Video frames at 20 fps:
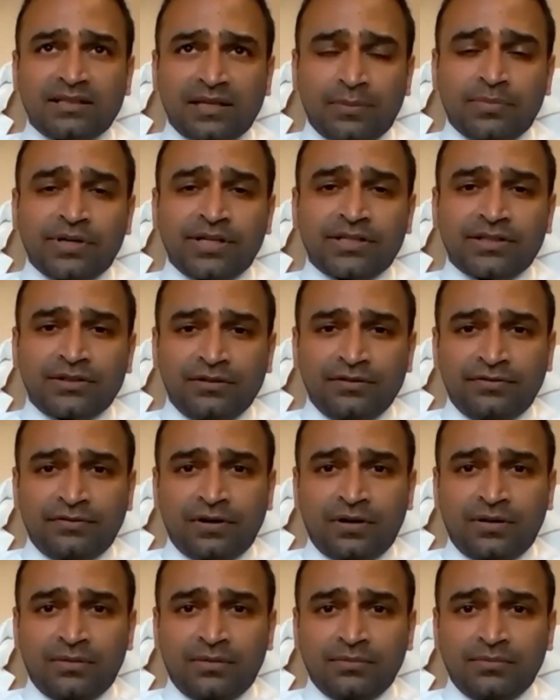separates you
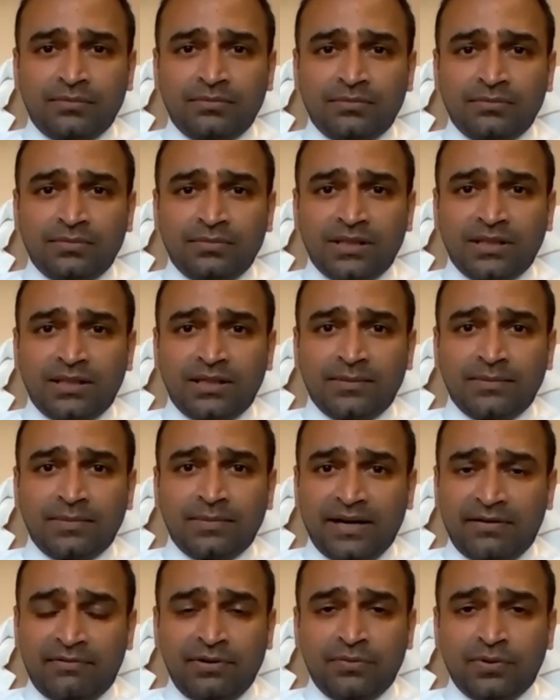from
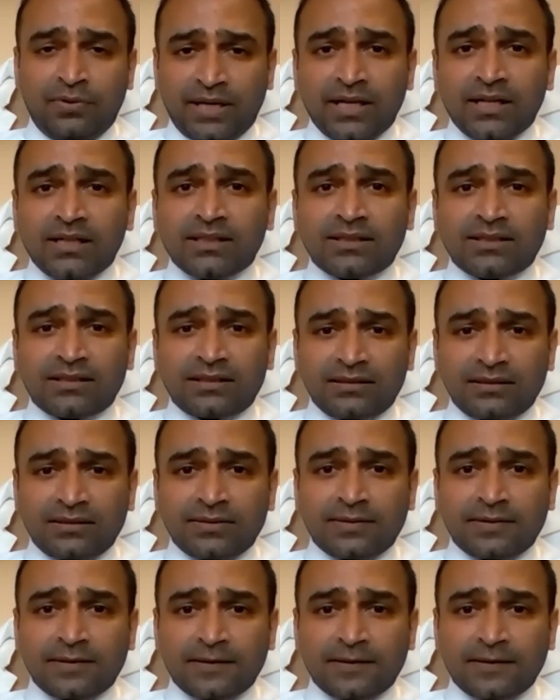everyone else.